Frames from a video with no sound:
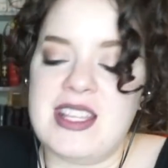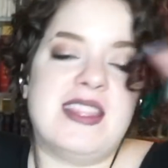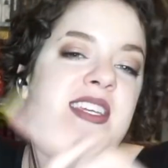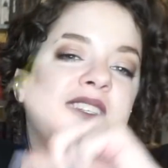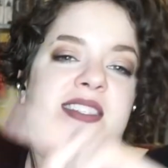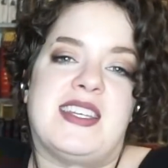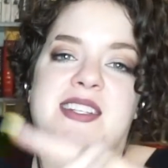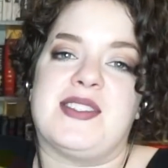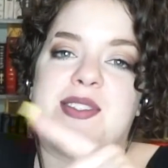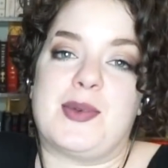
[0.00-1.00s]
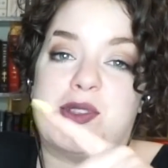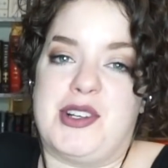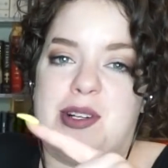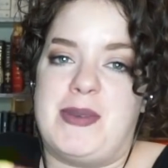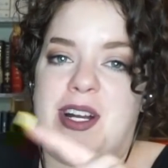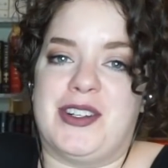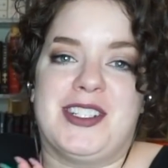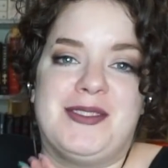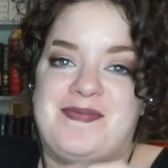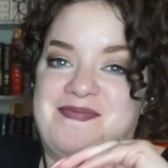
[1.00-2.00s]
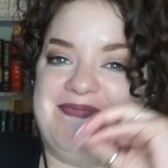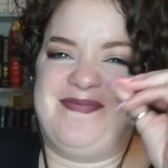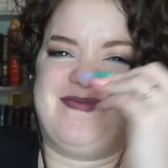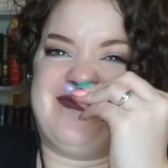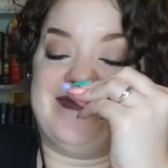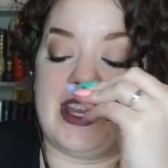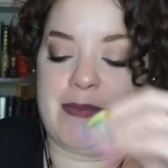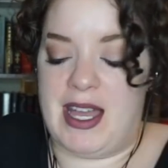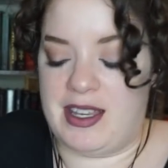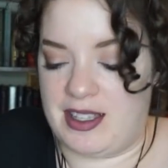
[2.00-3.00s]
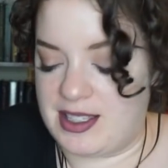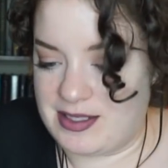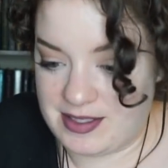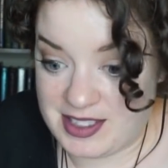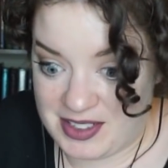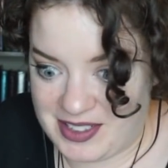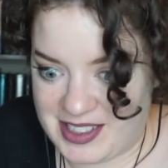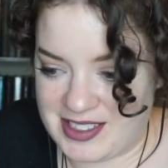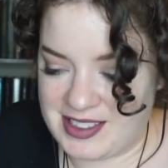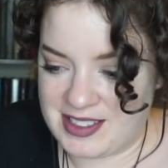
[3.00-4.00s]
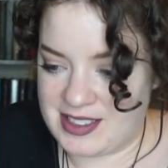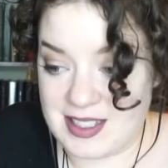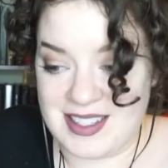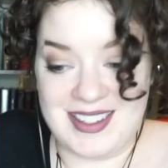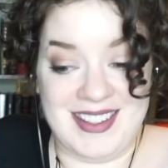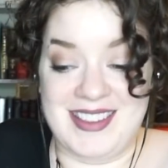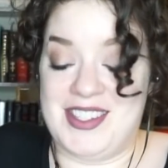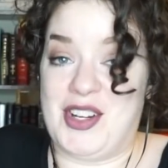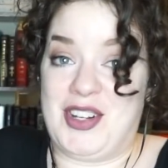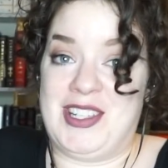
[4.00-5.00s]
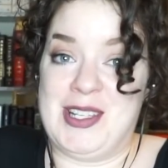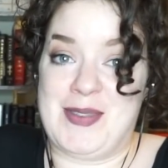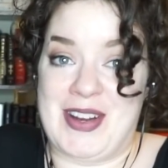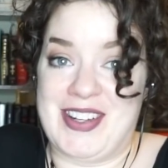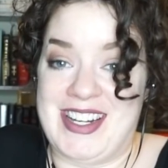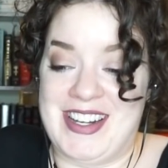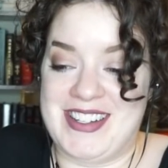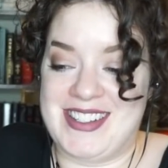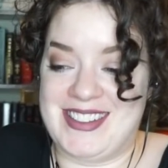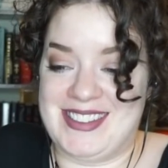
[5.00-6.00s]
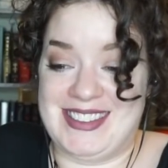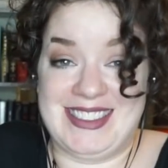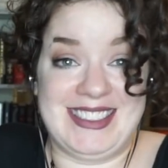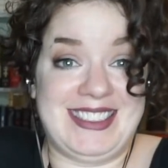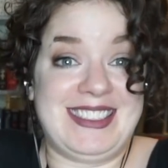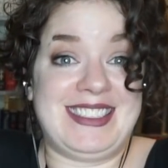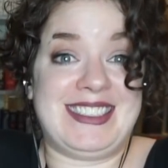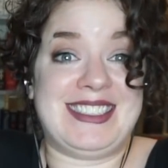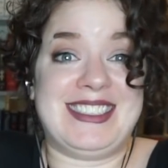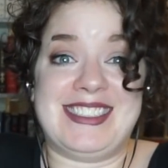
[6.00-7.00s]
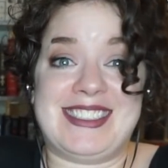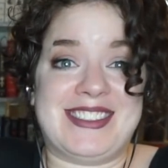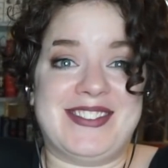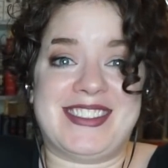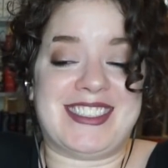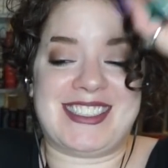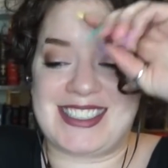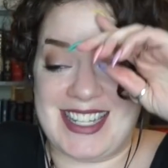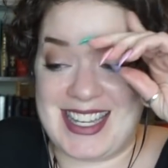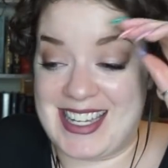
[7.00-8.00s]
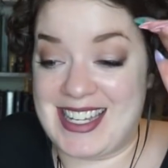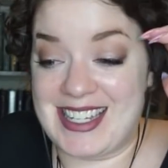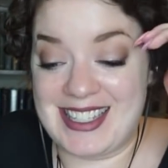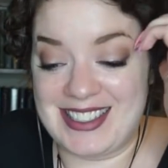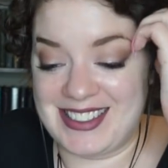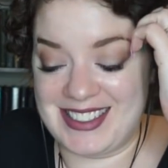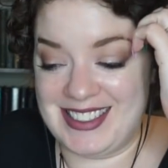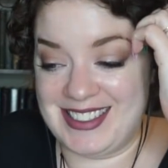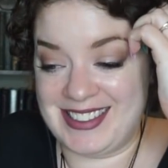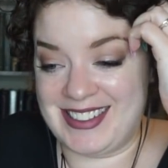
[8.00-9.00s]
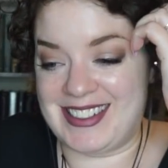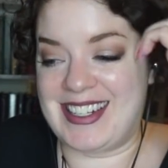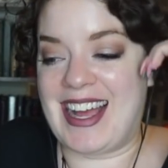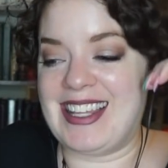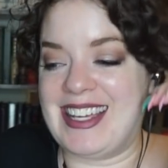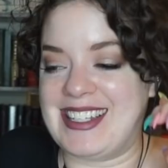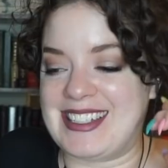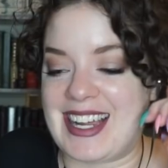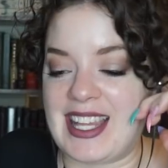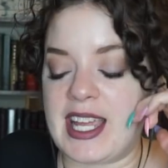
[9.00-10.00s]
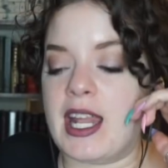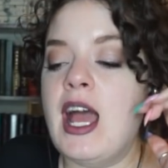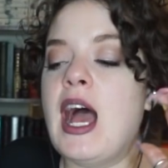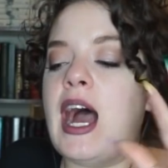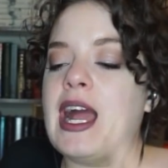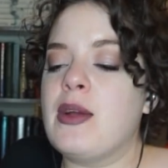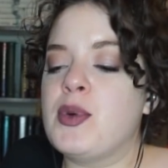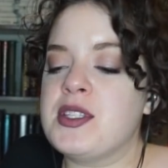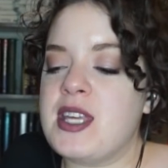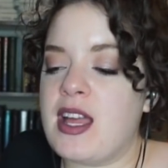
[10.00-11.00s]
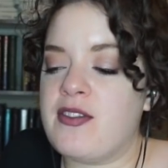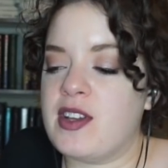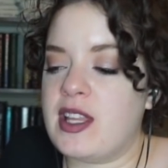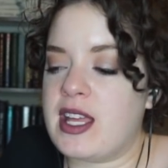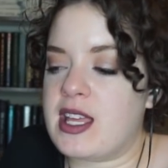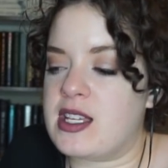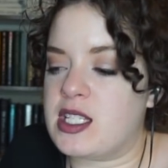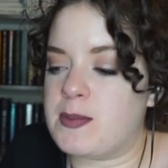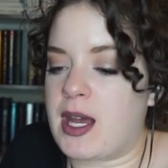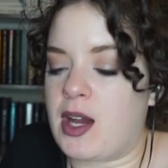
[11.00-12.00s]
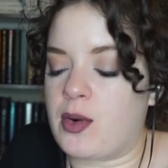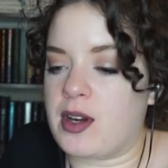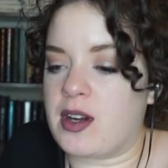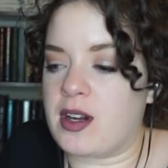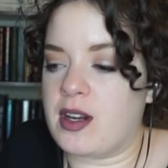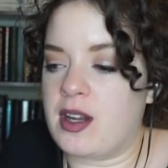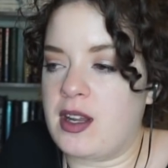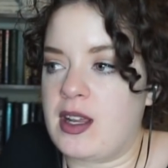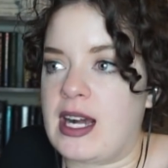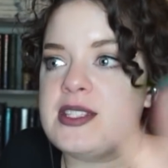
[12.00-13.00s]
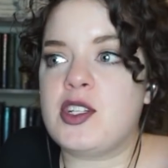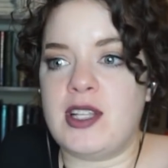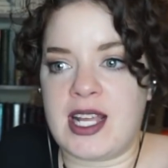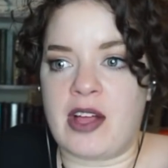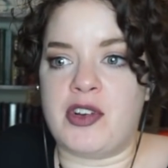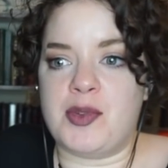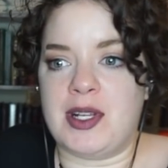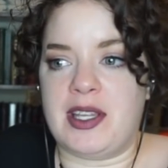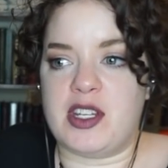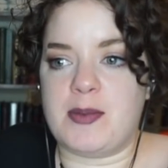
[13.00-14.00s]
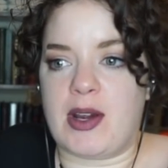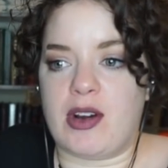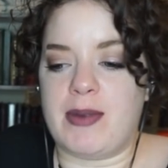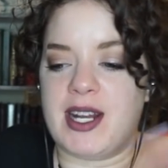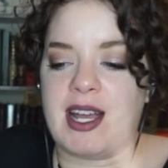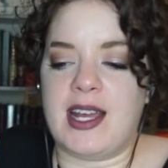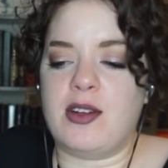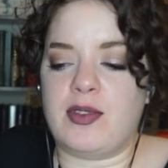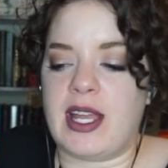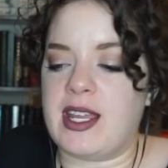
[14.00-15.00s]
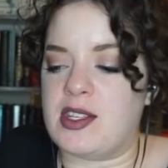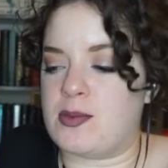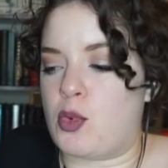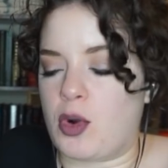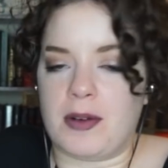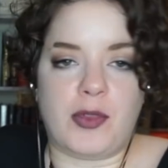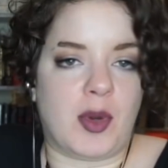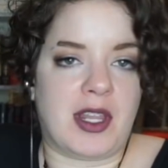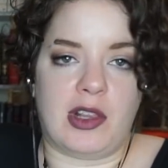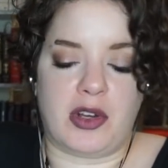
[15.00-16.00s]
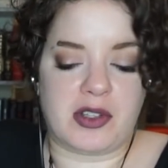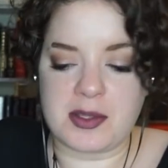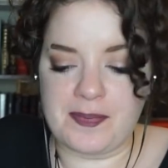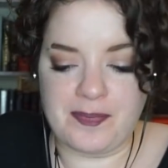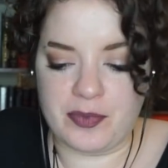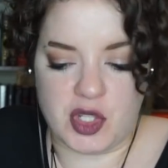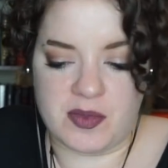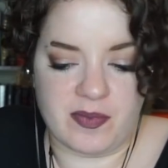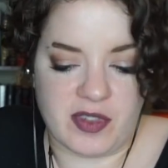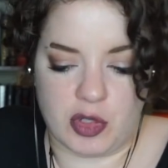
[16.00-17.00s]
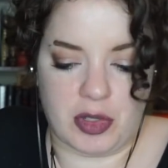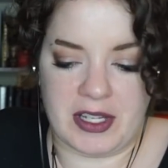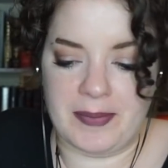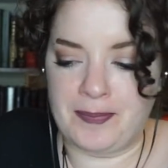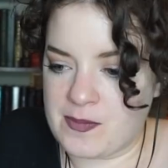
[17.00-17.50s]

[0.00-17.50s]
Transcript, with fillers: These scenes with her and Baghra, immaculate, so good. The Darkling's power here, oh, looks so good. It, lo it looks good, I like it, I like it. I will say I feel like his power, I still like how they're doing Lena's power, but I kind of like his more, the way that it looks, just visually.